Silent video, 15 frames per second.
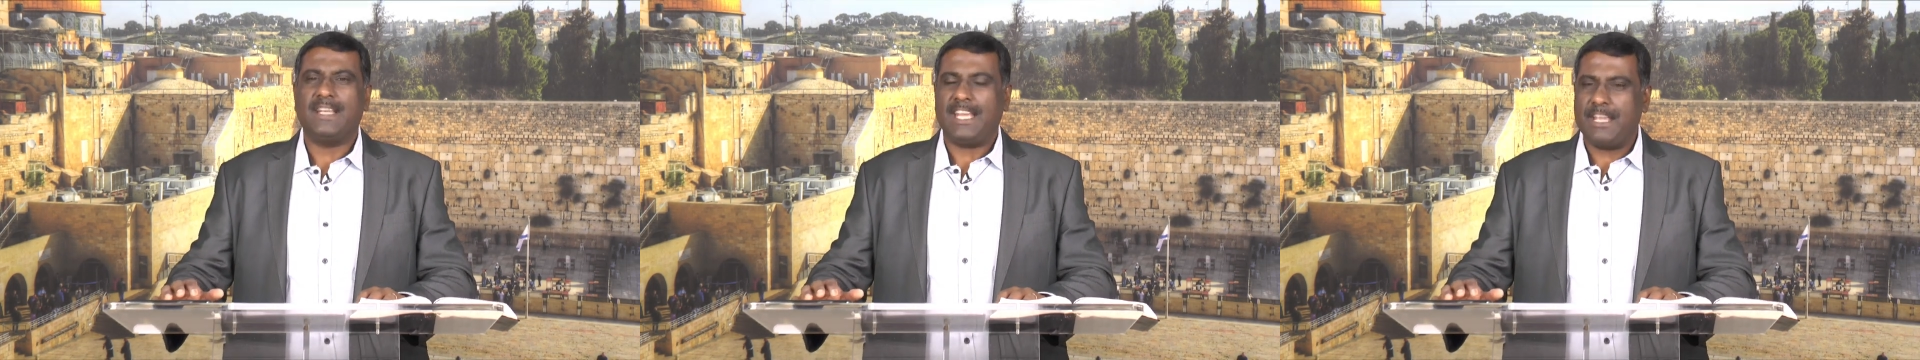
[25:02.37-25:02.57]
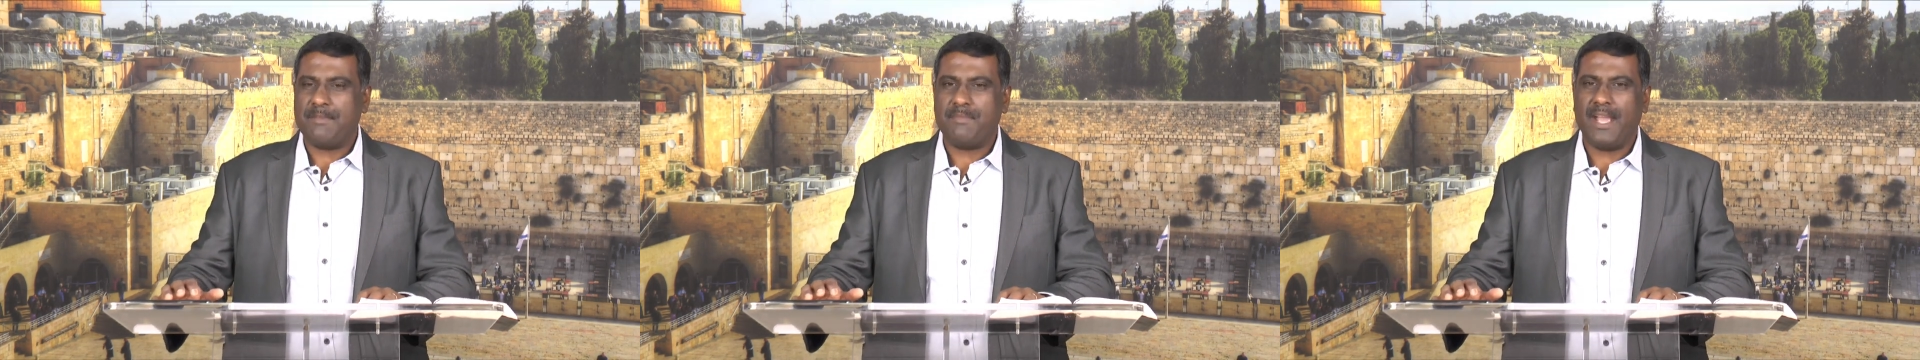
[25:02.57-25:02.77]

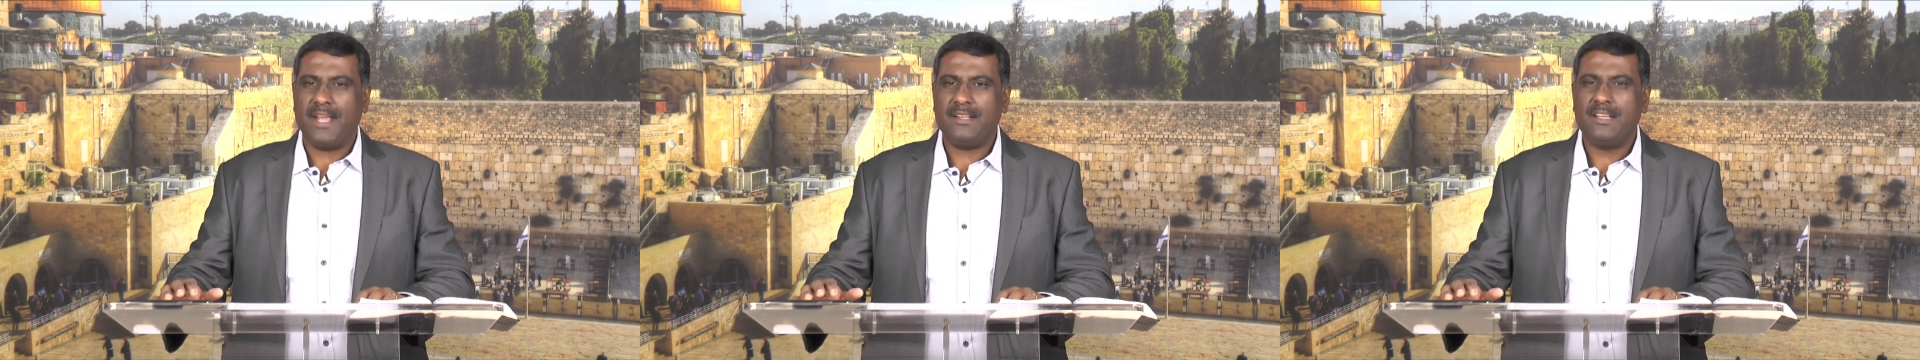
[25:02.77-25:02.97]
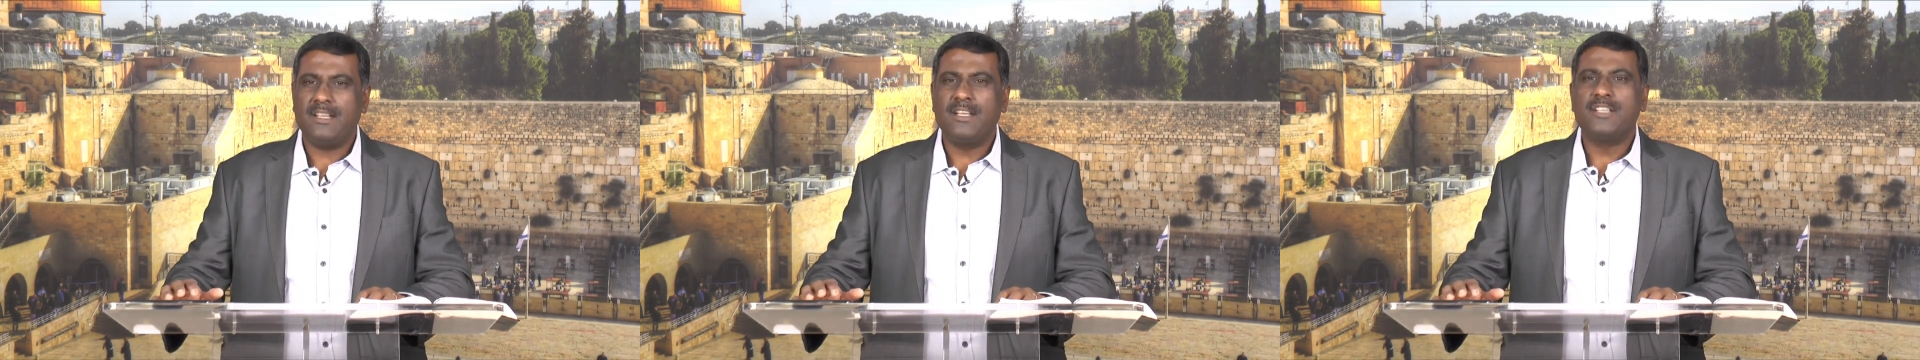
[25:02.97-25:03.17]

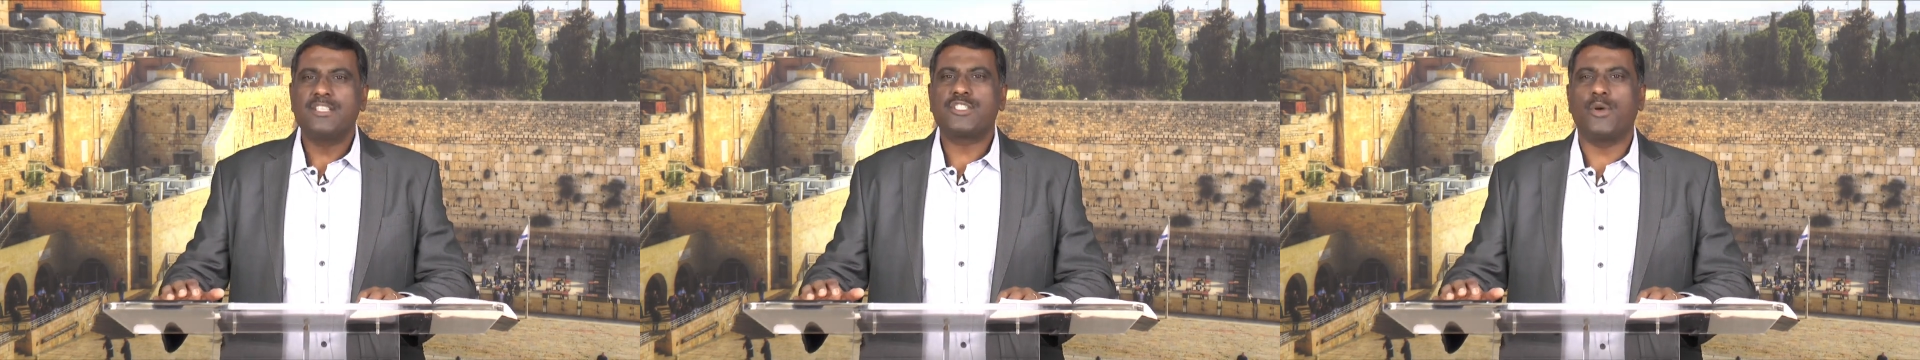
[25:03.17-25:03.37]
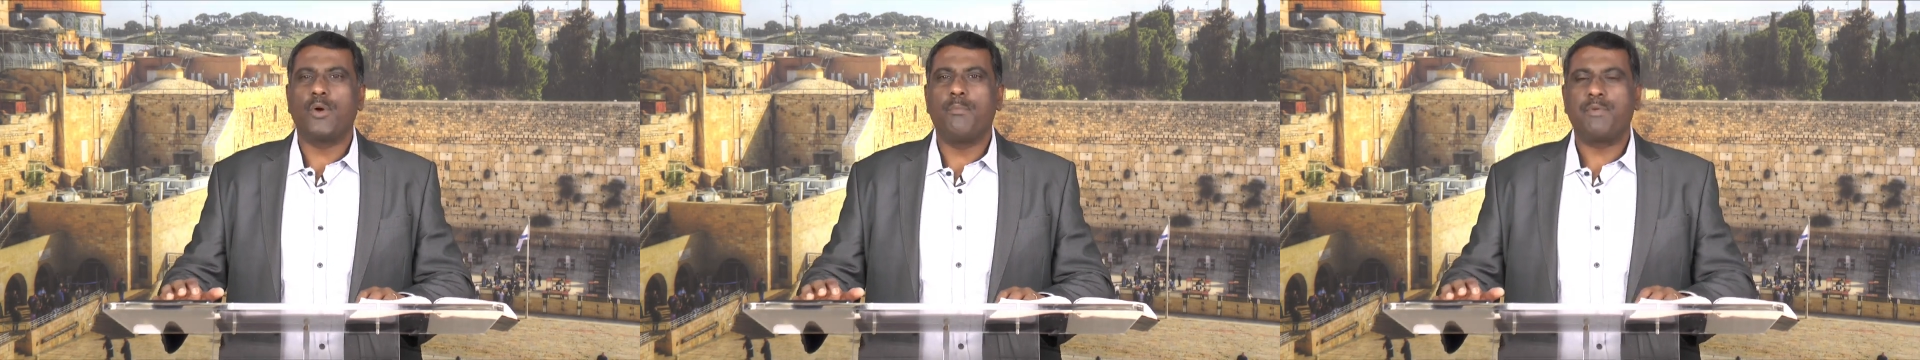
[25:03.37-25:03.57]
Amen.
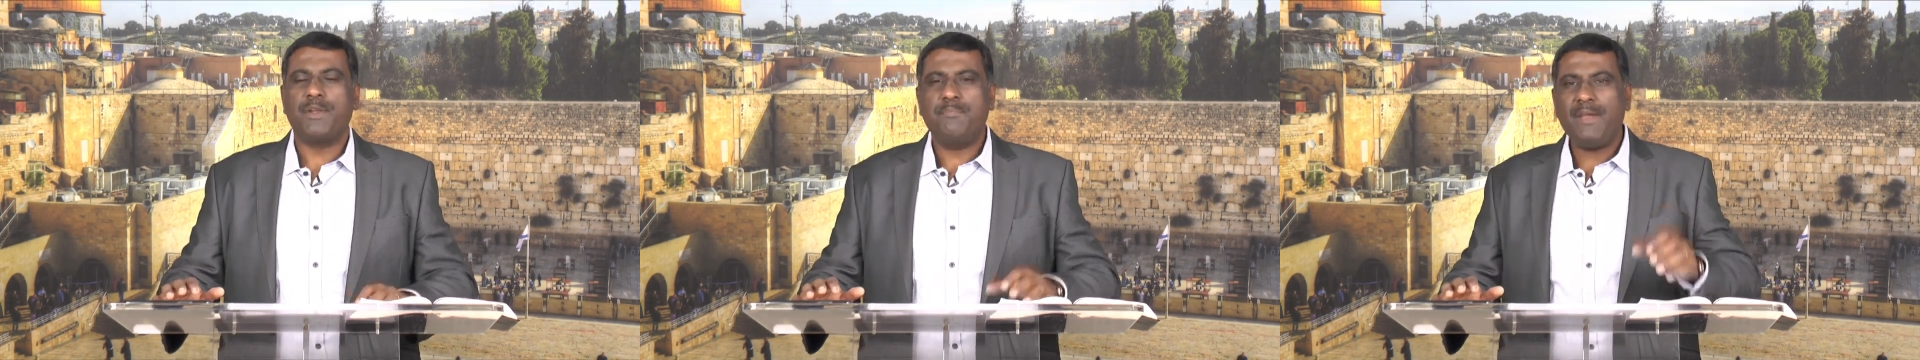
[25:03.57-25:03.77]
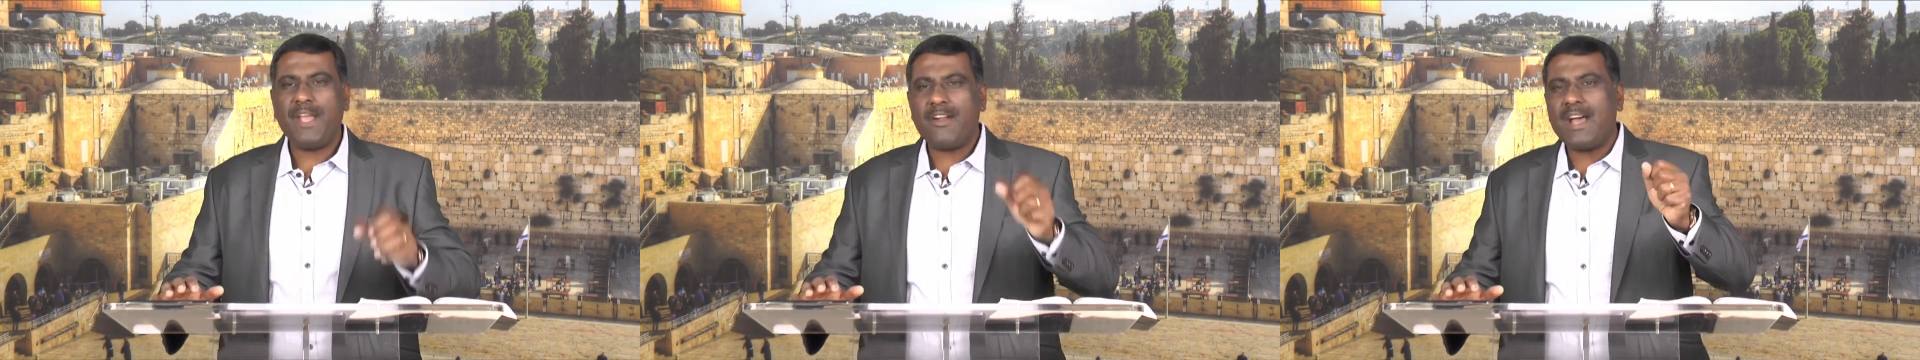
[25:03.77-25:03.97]
So
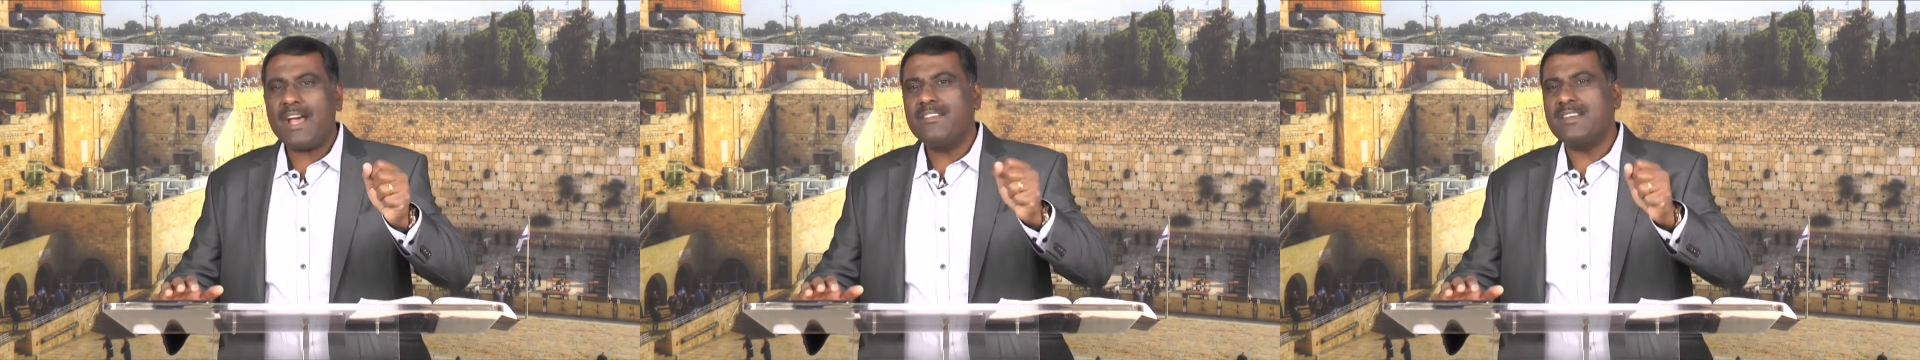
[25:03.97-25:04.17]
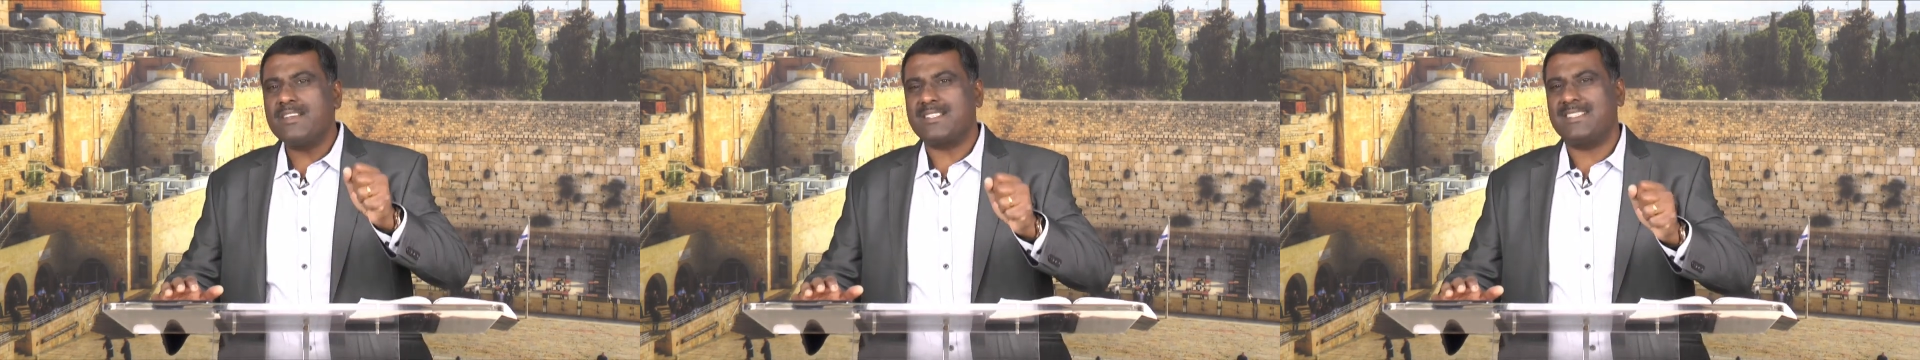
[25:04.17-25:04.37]
prepare others.